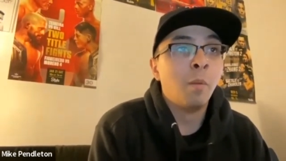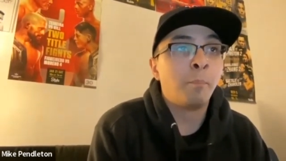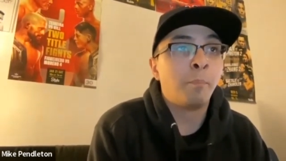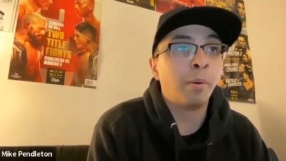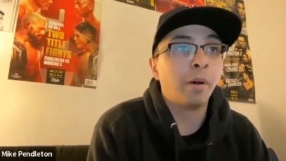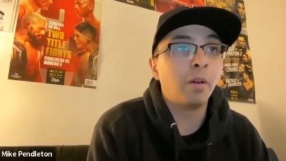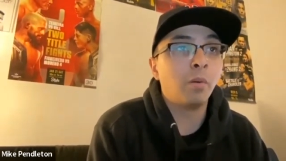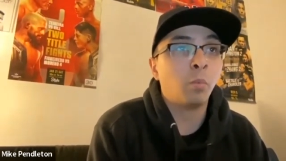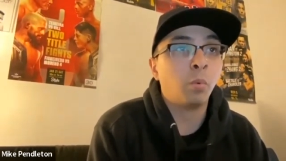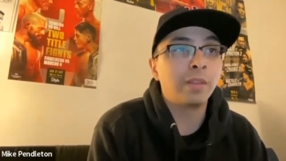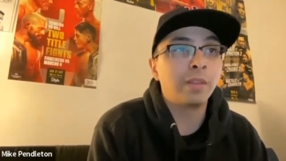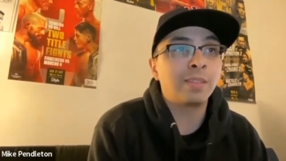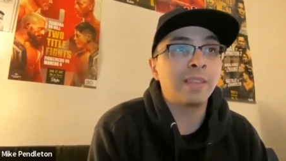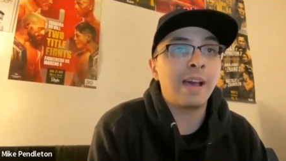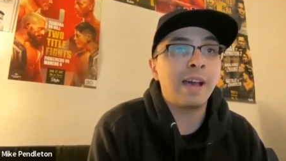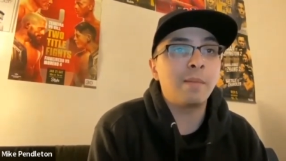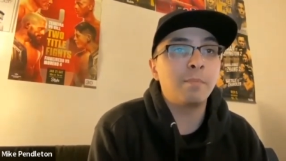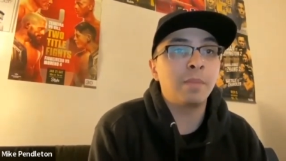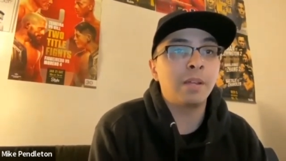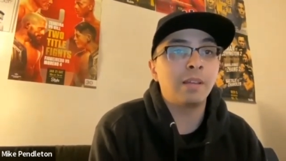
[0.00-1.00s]
But with
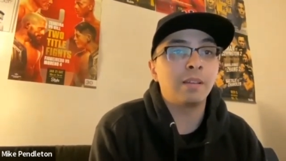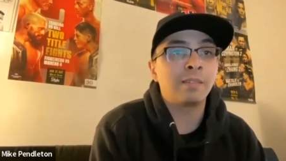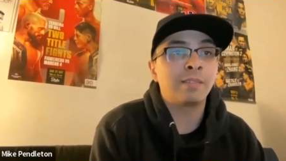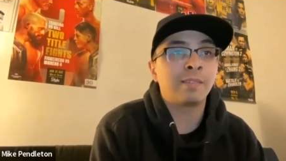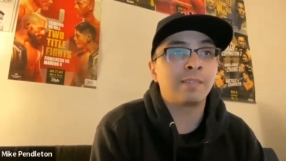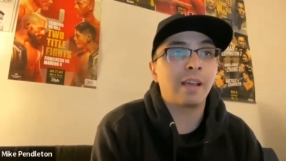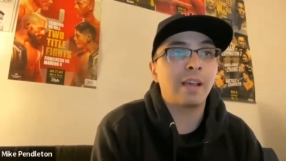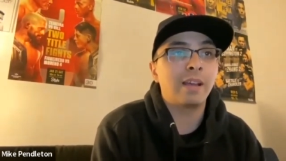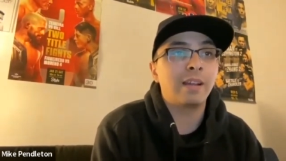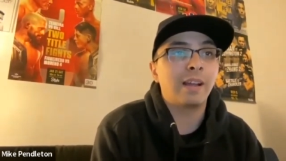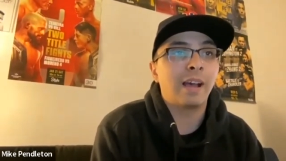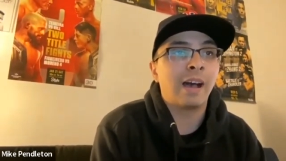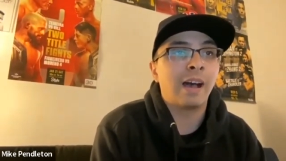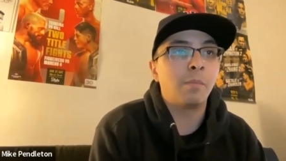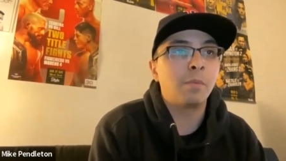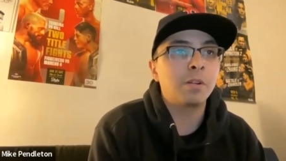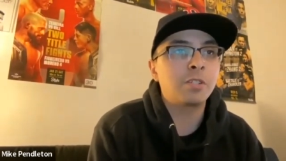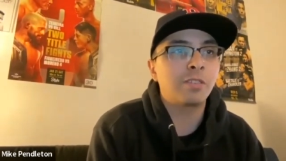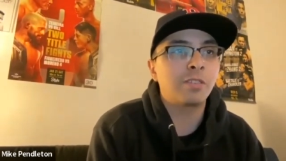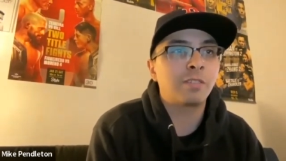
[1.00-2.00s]
that being said, how
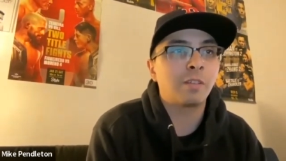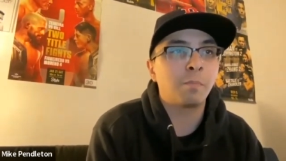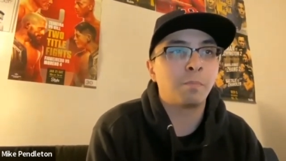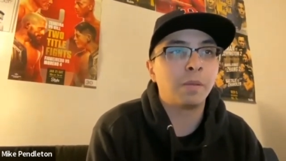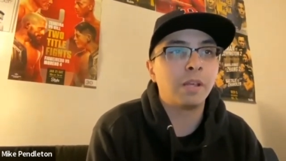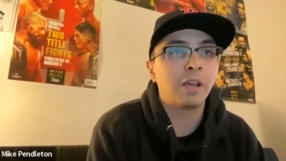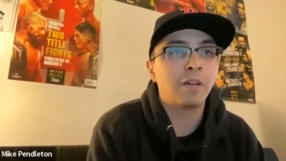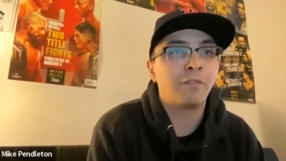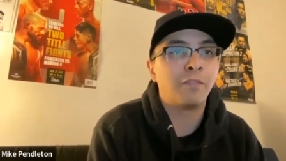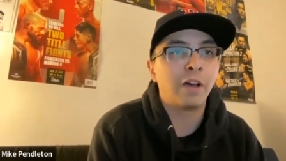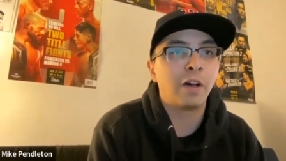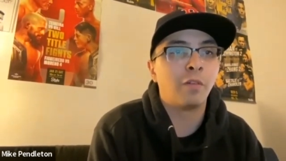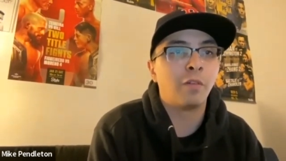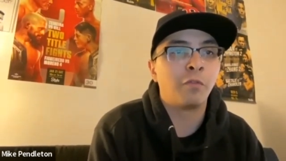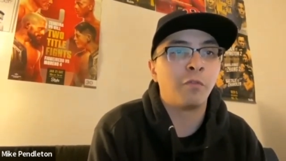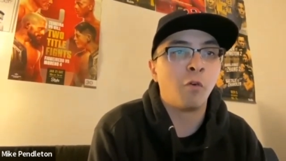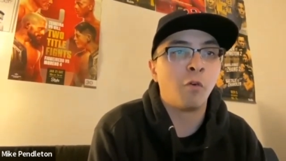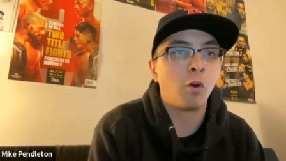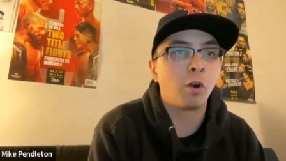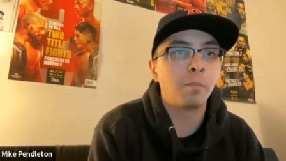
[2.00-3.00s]
much is the P F L
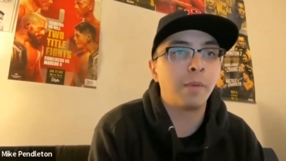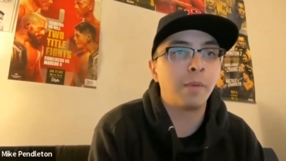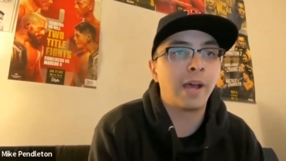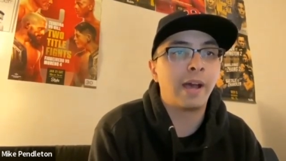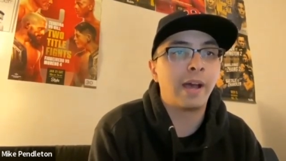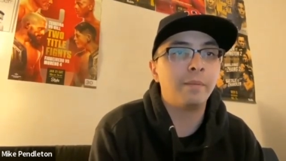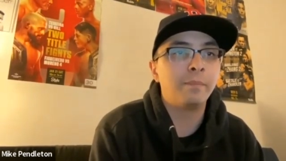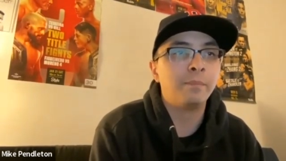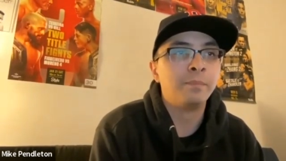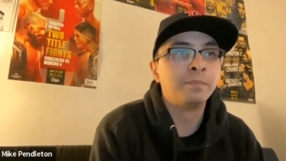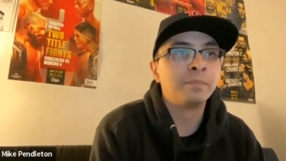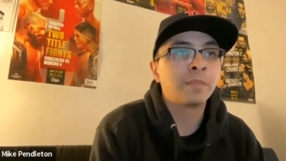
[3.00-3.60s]
format,